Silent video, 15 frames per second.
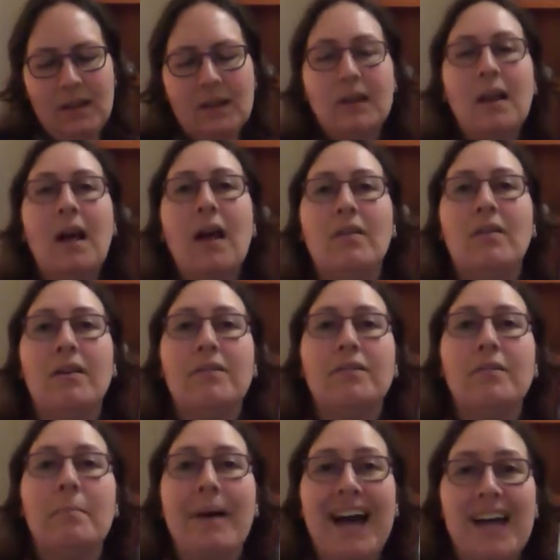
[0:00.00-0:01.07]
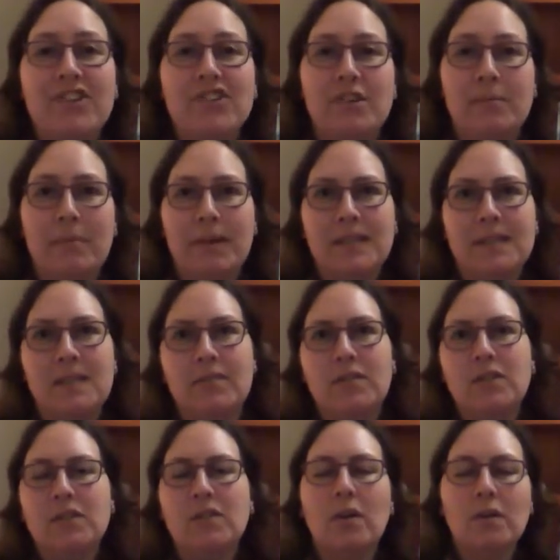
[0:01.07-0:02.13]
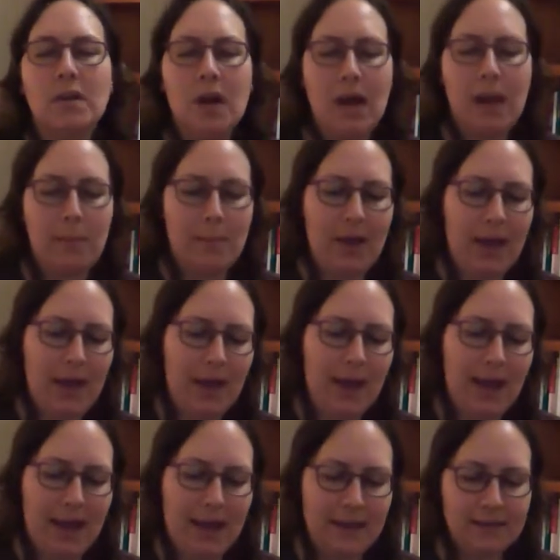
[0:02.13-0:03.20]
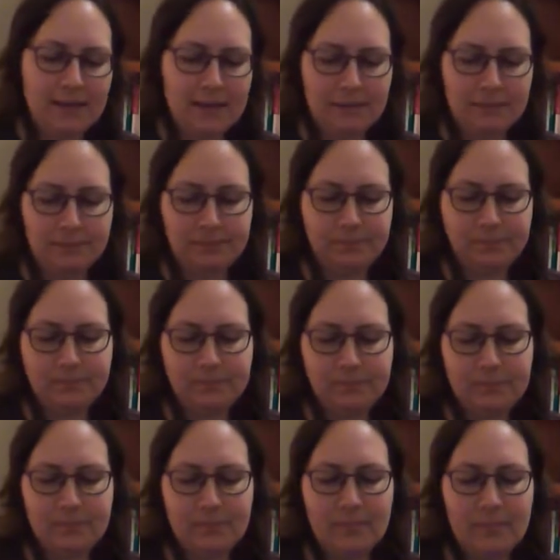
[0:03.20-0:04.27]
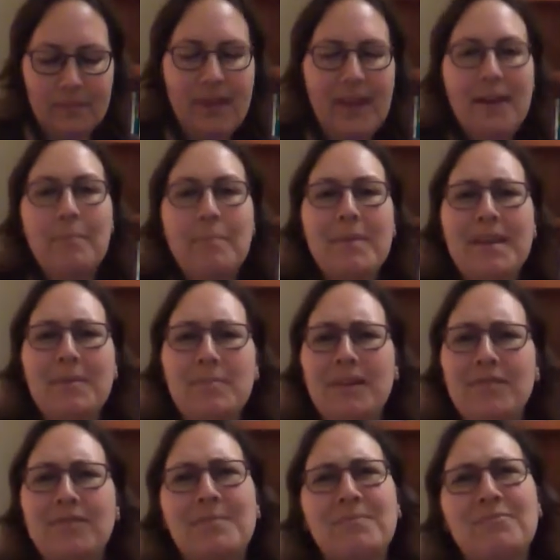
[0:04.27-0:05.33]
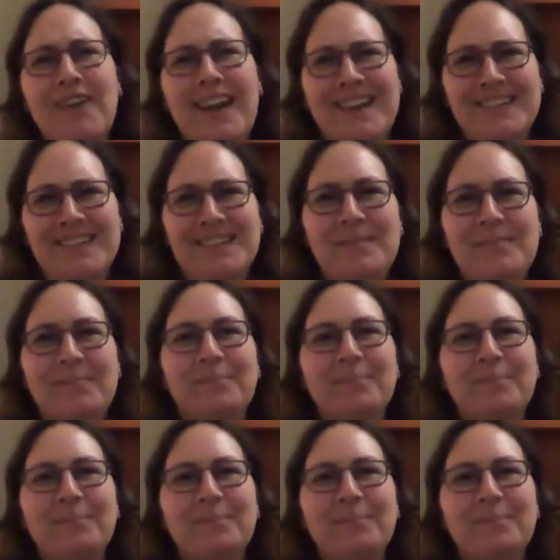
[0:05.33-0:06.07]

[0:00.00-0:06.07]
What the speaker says: Clara from Passion by Stephen Sondheim and Mimi from Rent.